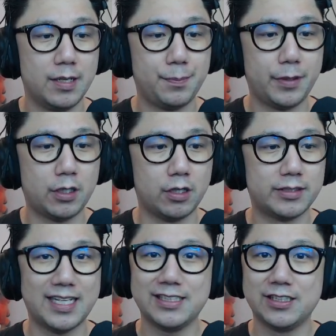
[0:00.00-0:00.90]
because
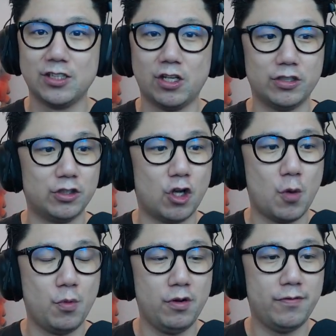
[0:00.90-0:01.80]
that's not
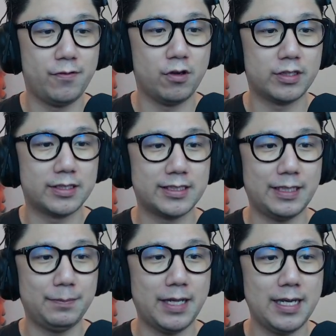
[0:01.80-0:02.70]
normal for the Steam
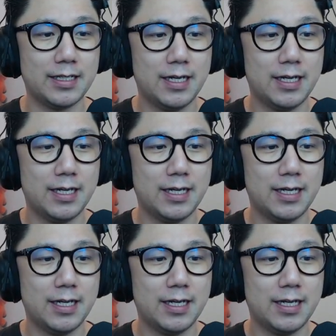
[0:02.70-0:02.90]
Deck.